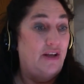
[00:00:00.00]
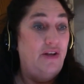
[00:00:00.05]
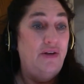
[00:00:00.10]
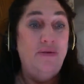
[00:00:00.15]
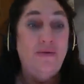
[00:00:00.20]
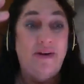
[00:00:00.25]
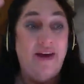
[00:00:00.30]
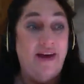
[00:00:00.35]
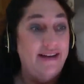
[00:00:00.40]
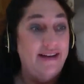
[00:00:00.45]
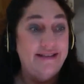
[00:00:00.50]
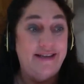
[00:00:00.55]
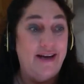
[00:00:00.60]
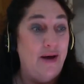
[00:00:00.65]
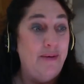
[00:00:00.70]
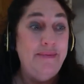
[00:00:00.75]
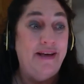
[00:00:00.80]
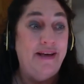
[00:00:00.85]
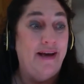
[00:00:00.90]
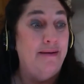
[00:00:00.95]
You can't
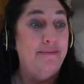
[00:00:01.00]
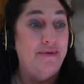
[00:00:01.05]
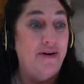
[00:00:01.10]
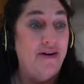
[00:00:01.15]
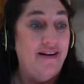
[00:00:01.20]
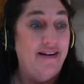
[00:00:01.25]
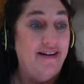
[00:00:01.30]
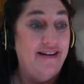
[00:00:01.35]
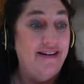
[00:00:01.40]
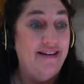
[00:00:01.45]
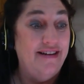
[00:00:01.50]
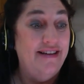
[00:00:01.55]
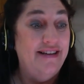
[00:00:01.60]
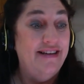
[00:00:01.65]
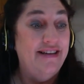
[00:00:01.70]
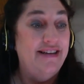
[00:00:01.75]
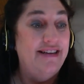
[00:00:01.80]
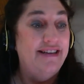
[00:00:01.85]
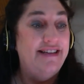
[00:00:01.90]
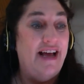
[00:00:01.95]
tell me I'm wrong.
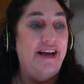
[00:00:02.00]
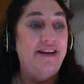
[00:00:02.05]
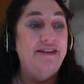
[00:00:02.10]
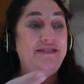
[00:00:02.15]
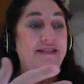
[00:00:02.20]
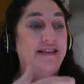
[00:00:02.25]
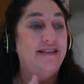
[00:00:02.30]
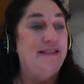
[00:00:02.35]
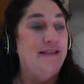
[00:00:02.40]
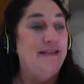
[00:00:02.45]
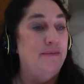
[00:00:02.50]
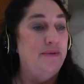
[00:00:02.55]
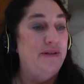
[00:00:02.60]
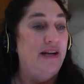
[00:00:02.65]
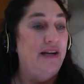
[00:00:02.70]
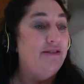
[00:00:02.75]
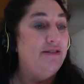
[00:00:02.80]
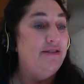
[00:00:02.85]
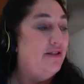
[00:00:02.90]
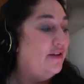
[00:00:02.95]
Now you take someone
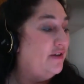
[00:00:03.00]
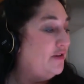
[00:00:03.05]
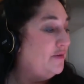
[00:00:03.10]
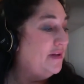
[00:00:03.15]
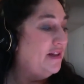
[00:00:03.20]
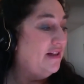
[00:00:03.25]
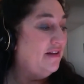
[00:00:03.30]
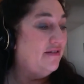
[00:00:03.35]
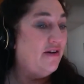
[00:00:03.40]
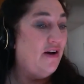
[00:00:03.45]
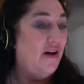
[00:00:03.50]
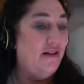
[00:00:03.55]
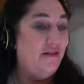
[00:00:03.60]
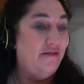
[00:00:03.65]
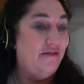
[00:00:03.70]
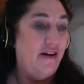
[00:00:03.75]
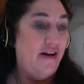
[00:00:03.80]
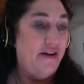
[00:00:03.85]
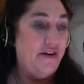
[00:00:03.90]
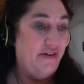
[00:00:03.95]
else, they're in the middle of
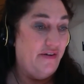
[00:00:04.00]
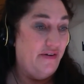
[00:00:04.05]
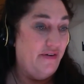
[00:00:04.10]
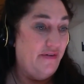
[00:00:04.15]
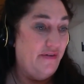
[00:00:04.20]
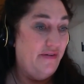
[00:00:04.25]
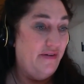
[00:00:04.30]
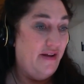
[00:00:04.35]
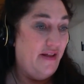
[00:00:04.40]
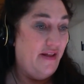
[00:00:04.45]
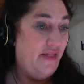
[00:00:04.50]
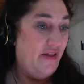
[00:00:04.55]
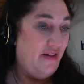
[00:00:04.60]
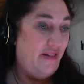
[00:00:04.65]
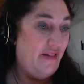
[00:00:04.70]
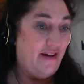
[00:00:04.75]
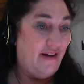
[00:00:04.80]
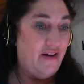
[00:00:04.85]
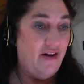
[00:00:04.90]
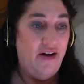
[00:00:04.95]
Colorado, and they're
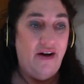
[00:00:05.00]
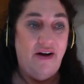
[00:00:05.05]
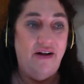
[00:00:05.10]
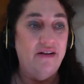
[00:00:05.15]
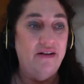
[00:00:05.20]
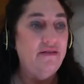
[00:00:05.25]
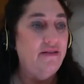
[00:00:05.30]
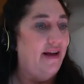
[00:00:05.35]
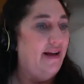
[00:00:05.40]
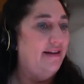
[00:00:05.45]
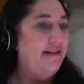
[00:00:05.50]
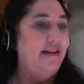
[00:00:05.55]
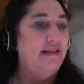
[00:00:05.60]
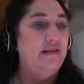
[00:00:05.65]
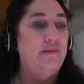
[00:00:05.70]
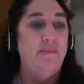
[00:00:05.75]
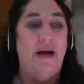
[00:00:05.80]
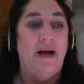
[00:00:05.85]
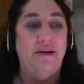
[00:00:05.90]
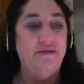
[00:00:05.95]
like, all land
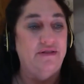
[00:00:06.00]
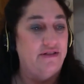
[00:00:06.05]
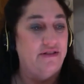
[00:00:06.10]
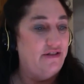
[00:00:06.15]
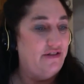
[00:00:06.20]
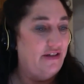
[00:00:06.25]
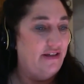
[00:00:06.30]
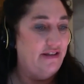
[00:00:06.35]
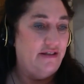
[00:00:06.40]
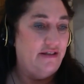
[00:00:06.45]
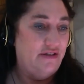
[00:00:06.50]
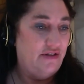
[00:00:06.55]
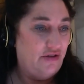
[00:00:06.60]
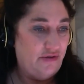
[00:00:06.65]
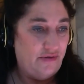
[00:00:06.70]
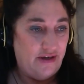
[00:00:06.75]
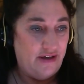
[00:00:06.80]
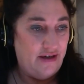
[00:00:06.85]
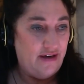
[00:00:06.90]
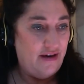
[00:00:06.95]
has mountains adjacent to
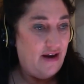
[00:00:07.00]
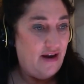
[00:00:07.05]
it.